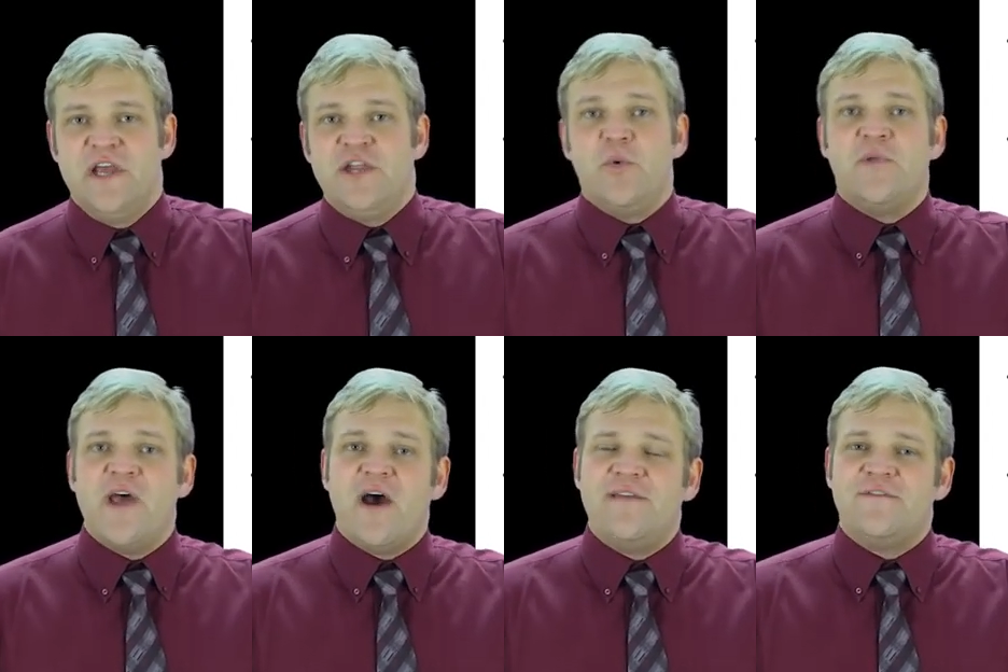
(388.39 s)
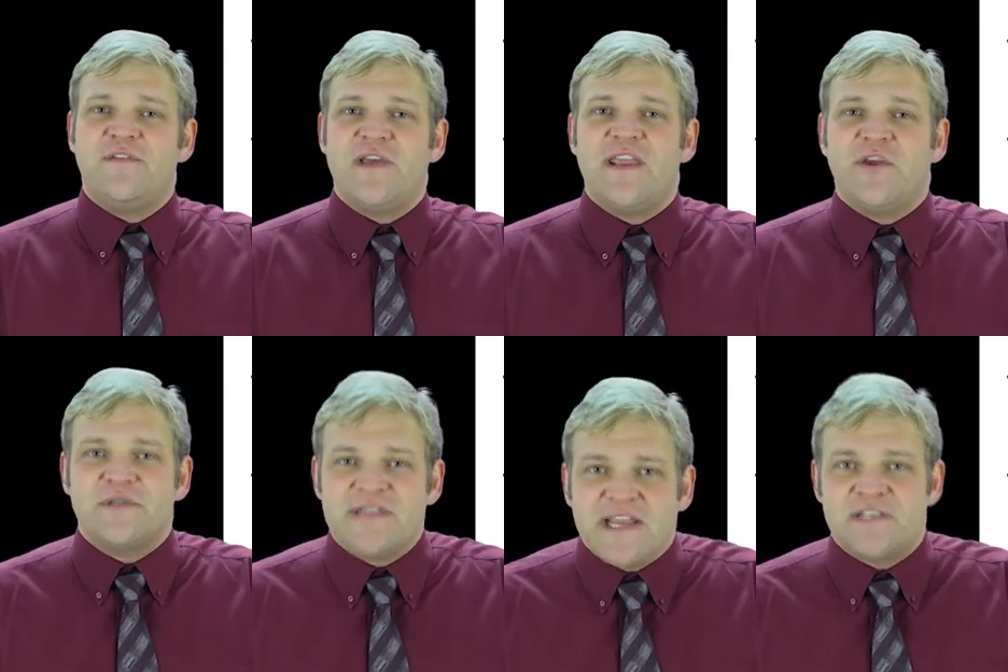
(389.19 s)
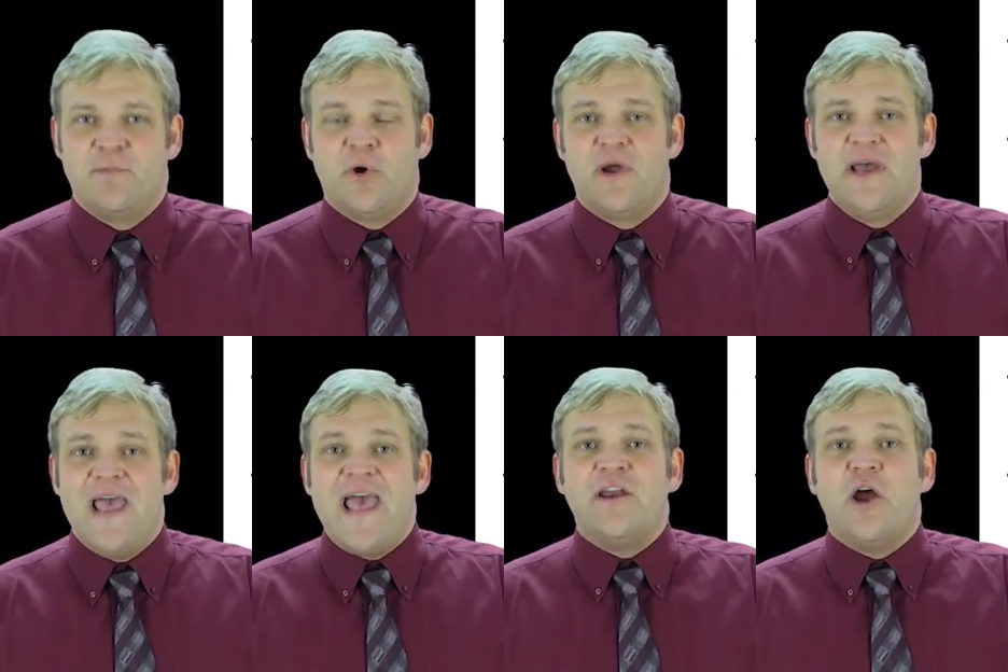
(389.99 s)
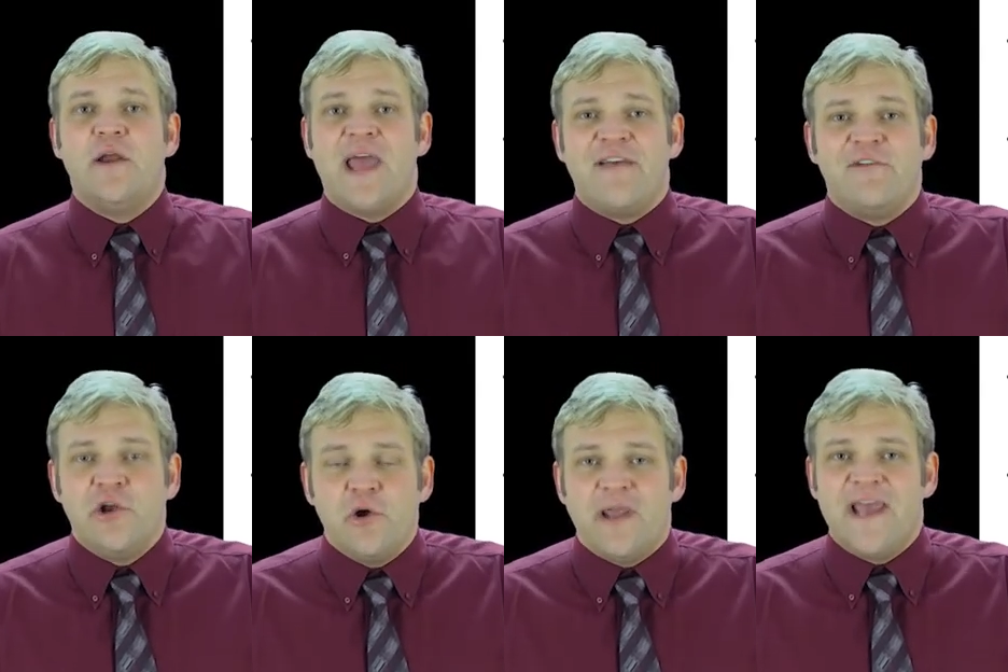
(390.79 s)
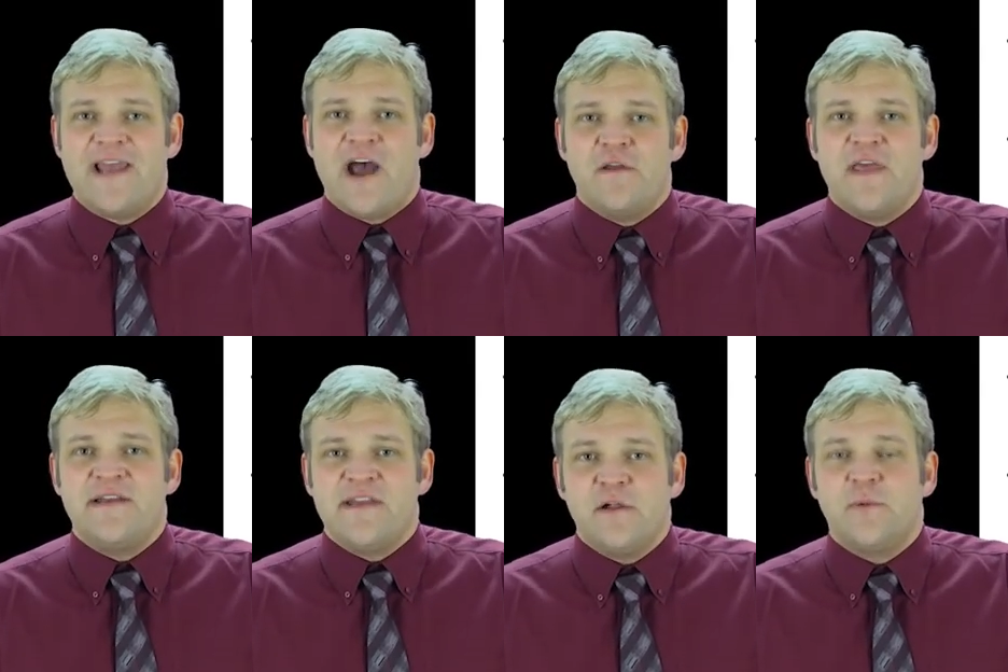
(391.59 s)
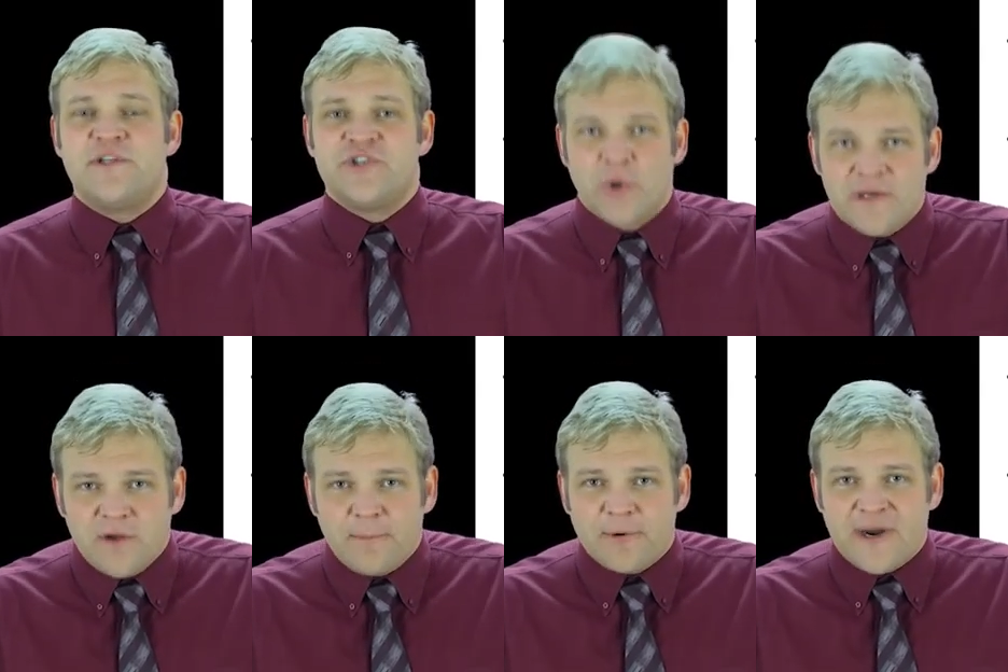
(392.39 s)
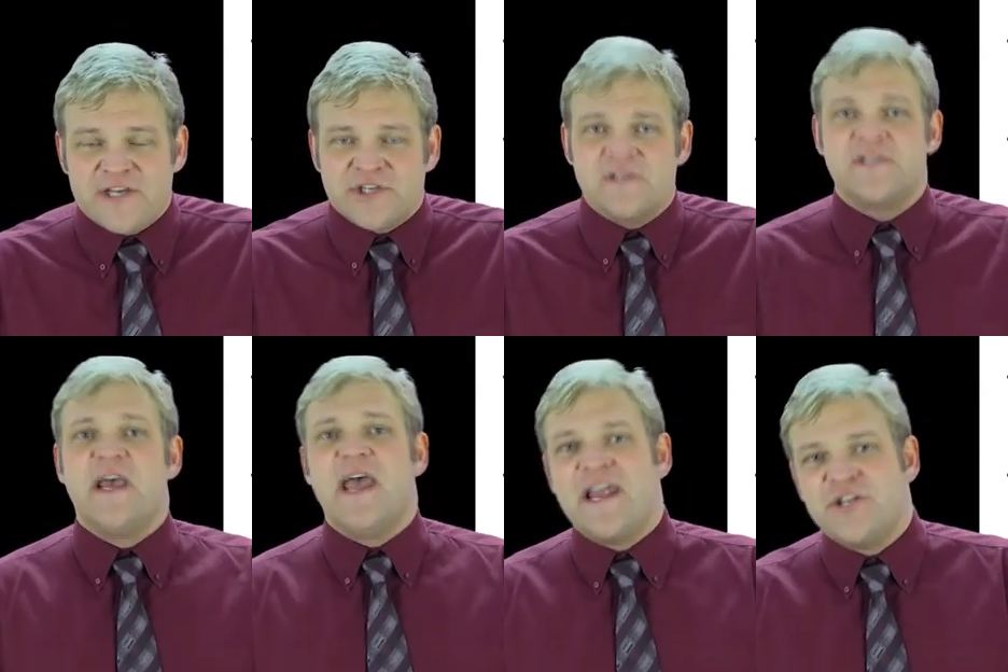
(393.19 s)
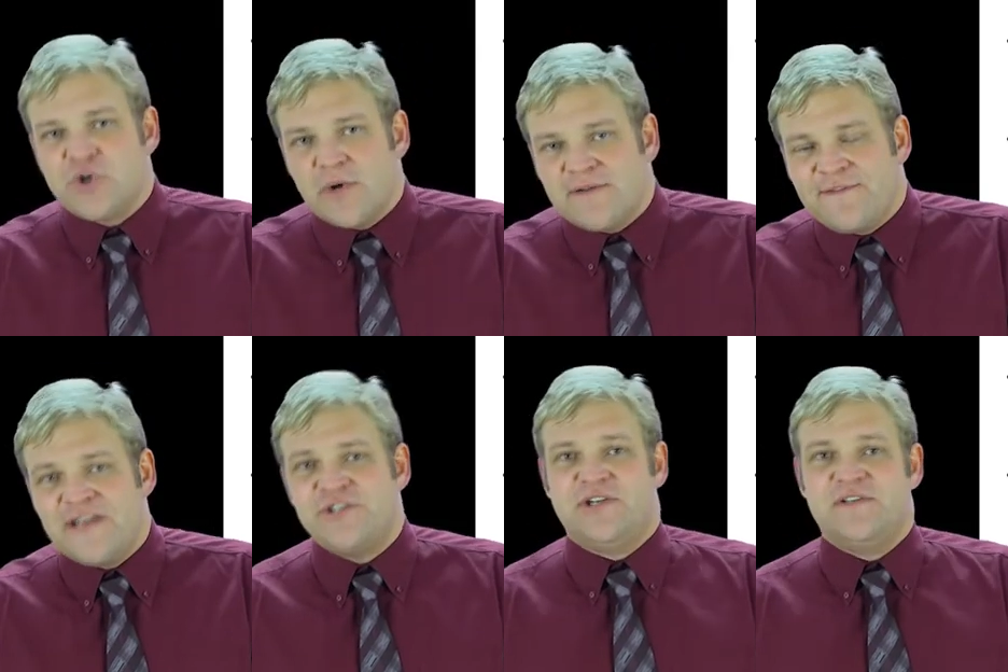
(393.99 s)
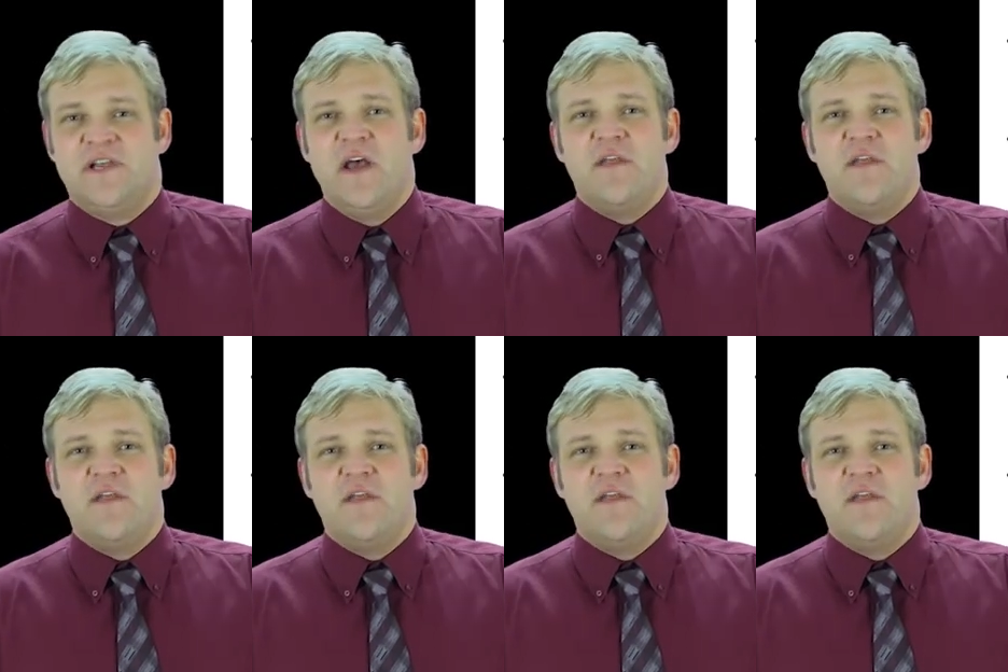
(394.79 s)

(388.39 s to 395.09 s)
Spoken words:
You will now have to take your textbook and go and have a look at how they deal with joint operations and joint ventures.